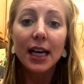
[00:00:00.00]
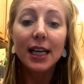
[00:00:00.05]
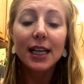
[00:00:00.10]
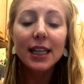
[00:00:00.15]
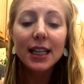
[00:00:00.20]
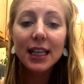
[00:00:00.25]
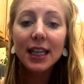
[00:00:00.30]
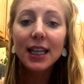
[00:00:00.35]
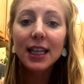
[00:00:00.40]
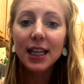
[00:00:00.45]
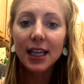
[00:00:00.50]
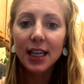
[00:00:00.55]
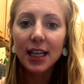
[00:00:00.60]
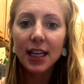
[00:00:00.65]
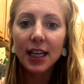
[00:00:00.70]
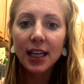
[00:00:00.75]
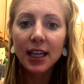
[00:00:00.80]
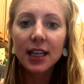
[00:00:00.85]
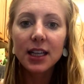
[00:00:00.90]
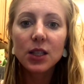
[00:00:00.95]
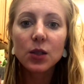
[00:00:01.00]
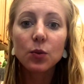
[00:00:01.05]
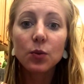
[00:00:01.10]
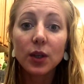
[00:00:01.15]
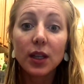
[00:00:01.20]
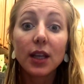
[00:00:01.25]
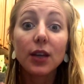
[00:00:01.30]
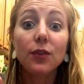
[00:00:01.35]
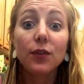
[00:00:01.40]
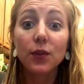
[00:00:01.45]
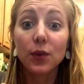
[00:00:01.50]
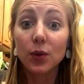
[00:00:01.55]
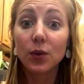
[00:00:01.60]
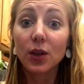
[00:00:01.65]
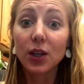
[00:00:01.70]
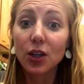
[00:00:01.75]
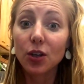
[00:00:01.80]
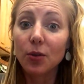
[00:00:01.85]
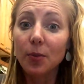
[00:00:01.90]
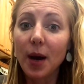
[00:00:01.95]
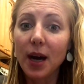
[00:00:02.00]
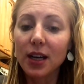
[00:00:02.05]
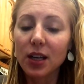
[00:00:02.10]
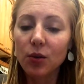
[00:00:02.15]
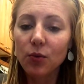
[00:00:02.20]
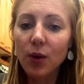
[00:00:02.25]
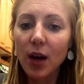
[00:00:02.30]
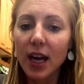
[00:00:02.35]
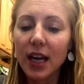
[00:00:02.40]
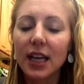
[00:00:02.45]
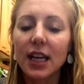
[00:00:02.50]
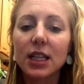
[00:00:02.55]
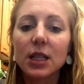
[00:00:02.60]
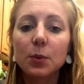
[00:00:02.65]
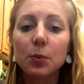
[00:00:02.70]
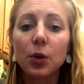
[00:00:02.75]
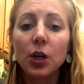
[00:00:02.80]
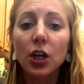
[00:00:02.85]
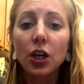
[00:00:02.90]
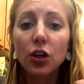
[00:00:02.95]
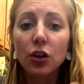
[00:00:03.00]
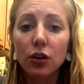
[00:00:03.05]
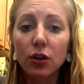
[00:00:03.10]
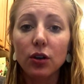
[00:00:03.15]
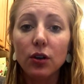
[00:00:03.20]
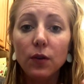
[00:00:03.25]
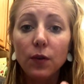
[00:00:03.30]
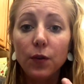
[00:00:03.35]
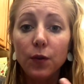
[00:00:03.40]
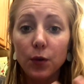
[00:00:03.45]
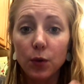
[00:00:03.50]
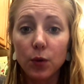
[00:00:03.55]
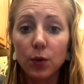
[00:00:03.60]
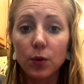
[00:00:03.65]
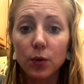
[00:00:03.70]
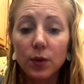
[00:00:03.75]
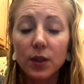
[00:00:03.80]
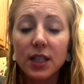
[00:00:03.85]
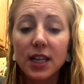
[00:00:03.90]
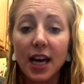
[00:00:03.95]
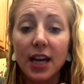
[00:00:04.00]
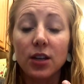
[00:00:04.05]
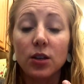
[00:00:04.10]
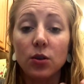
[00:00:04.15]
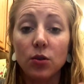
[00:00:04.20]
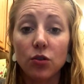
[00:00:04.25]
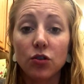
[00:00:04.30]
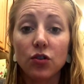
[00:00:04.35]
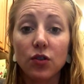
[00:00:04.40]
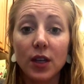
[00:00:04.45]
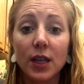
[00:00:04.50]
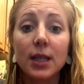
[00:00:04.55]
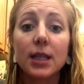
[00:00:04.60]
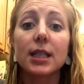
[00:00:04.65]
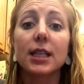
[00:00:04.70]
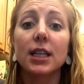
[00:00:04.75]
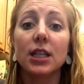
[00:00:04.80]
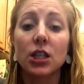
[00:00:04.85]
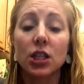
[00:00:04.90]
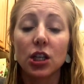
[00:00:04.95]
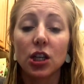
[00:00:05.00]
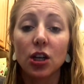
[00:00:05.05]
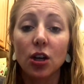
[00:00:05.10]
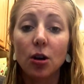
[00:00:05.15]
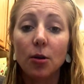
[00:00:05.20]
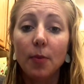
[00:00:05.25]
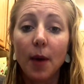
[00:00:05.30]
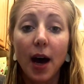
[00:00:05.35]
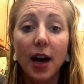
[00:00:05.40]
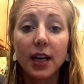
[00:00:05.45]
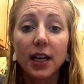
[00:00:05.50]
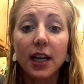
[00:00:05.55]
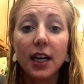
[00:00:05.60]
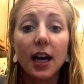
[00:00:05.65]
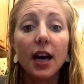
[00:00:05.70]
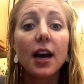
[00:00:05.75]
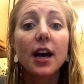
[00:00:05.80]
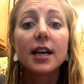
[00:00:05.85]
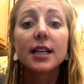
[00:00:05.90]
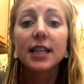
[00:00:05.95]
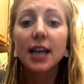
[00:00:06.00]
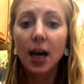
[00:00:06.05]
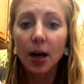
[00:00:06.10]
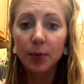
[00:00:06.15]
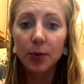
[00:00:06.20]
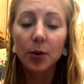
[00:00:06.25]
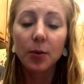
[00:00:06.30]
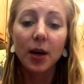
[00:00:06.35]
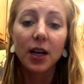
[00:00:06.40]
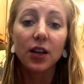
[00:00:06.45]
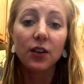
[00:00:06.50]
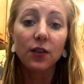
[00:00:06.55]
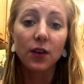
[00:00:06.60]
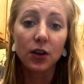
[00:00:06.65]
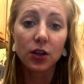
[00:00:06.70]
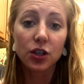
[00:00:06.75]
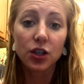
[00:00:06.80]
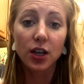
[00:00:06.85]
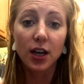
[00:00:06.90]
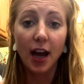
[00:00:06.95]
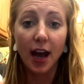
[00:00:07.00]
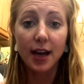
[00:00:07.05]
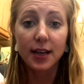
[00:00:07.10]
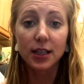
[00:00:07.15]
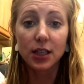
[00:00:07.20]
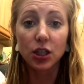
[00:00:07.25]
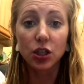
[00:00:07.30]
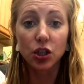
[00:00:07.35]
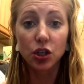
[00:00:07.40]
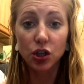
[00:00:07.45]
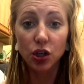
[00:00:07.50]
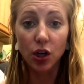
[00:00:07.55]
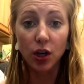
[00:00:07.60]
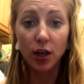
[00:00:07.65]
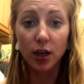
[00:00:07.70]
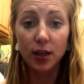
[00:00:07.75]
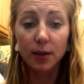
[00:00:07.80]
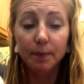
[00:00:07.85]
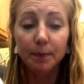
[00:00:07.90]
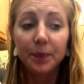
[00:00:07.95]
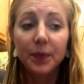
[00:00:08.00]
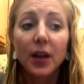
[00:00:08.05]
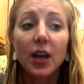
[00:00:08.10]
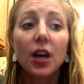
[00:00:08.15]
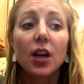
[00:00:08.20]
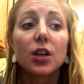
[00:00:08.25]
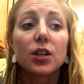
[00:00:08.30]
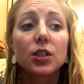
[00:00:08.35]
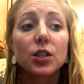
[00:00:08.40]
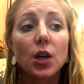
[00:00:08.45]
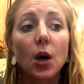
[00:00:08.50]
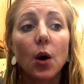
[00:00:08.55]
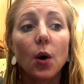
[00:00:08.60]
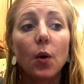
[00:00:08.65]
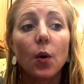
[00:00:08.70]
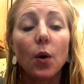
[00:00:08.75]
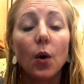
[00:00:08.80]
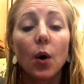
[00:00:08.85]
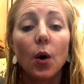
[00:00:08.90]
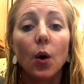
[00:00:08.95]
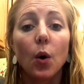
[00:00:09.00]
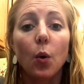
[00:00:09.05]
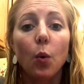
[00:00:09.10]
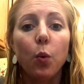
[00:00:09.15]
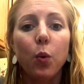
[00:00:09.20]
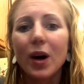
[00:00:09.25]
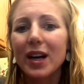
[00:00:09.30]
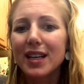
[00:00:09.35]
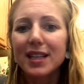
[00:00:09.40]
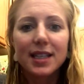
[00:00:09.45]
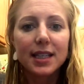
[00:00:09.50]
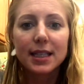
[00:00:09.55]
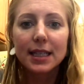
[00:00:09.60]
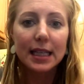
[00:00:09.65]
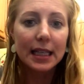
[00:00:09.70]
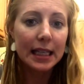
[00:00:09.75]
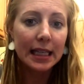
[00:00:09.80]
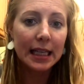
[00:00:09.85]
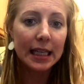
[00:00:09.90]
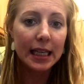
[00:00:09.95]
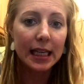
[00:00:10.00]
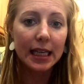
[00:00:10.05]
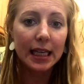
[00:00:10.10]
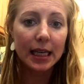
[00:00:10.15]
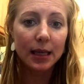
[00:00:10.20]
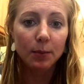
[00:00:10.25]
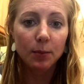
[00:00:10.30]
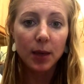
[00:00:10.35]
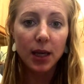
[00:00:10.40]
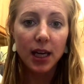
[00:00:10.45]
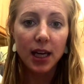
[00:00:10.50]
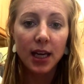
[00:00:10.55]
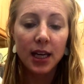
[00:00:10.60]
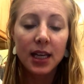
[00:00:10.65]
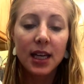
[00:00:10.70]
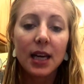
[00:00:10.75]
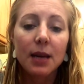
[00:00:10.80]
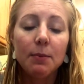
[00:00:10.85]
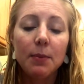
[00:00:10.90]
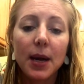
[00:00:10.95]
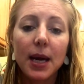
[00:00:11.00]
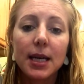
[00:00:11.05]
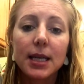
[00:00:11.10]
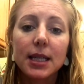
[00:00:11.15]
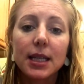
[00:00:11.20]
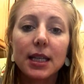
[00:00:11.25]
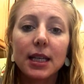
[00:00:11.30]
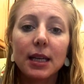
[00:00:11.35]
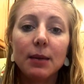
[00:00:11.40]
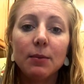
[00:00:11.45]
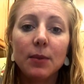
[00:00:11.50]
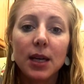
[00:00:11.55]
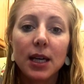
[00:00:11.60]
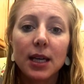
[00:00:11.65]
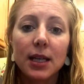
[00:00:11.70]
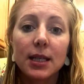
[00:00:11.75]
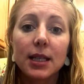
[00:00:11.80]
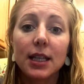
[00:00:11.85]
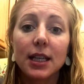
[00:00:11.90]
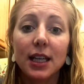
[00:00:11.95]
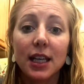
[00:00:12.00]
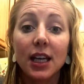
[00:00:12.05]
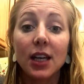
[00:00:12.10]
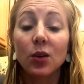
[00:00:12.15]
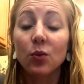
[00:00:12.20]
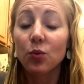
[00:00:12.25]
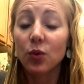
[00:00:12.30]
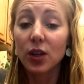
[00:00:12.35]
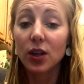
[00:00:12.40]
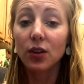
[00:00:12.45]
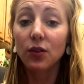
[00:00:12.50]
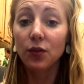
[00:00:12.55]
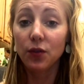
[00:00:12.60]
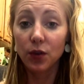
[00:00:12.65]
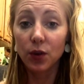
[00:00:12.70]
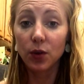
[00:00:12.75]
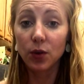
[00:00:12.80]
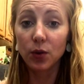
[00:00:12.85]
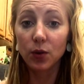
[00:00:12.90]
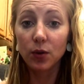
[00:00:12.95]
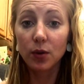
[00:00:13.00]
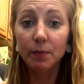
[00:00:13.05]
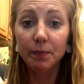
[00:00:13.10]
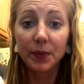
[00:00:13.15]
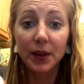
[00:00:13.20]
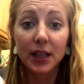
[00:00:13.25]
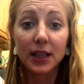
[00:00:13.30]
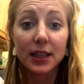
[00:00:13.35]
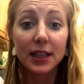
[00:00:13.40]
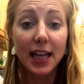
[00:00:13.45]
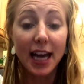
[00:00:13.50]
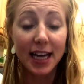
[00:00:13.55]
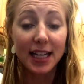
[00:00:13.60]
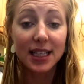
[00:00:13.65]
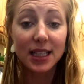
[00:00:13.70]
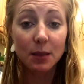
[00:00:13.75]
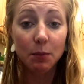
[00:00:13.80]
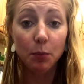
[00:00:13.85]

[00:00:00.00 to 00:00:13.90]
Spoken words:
clean eating is really fueling your body right. It's putting good foods and nutrients into your body to help your body function as it should. So what does clean eating mean? It basically means eating real food, less